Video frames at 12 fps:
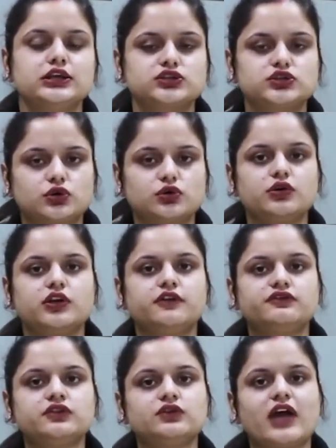So
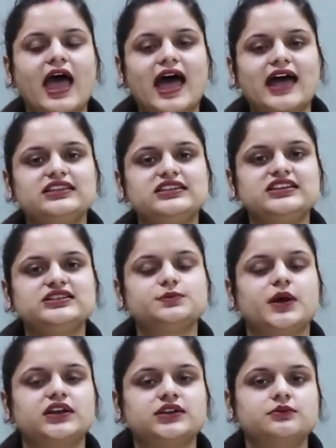if you add these
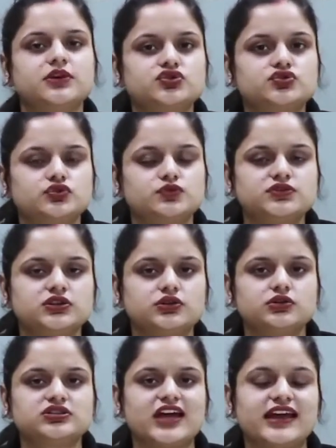button mushrooms in
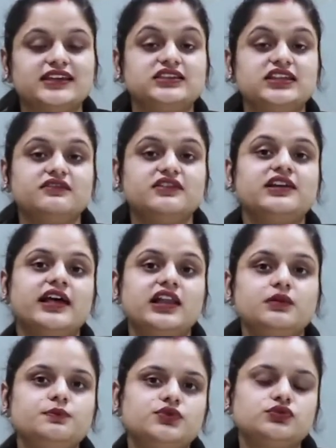your diet, they will
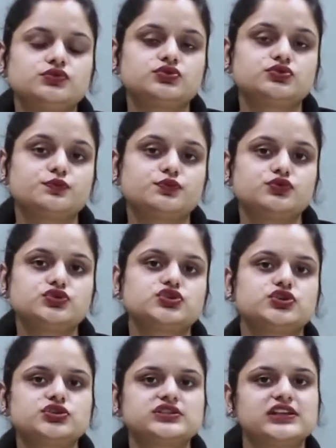help you to
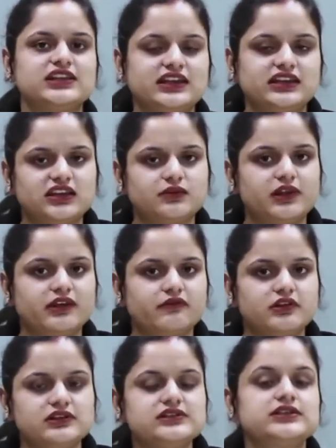boost your selenium
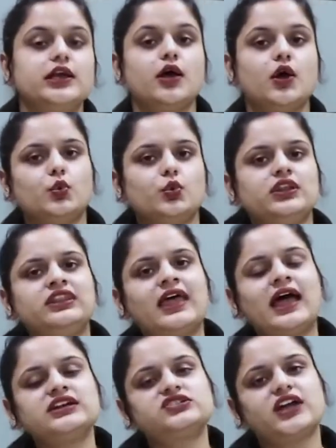levels. With
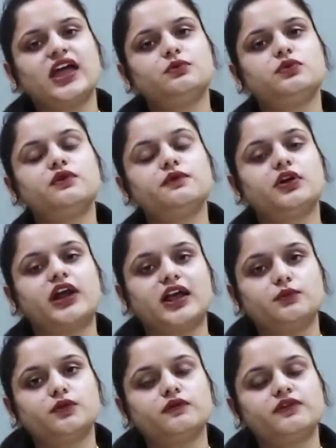that,
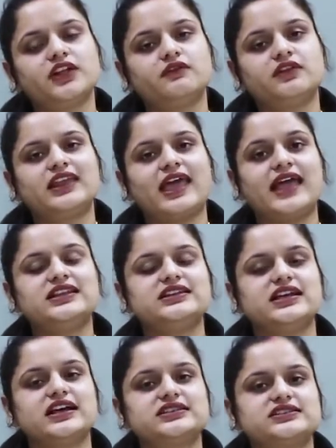riboflavin and
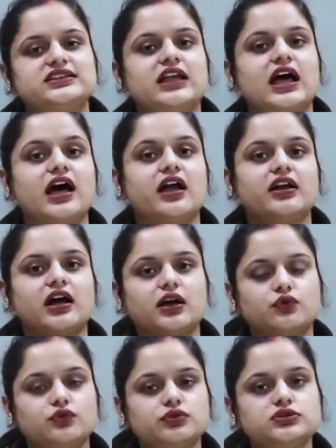niacin are
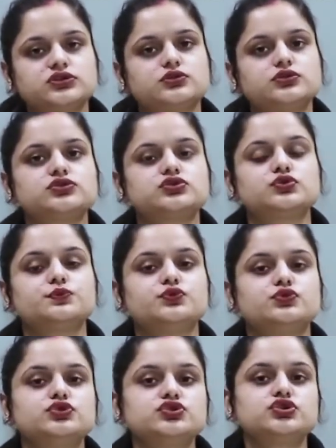a good source to
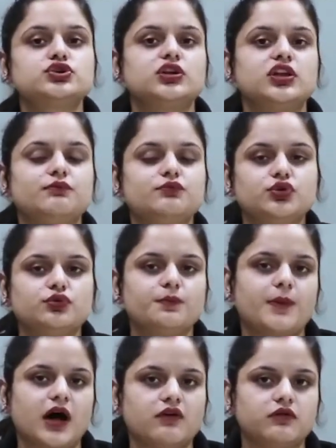boost your
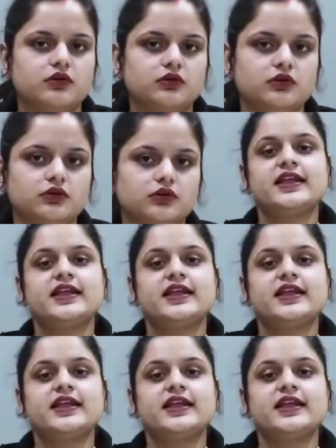immune power.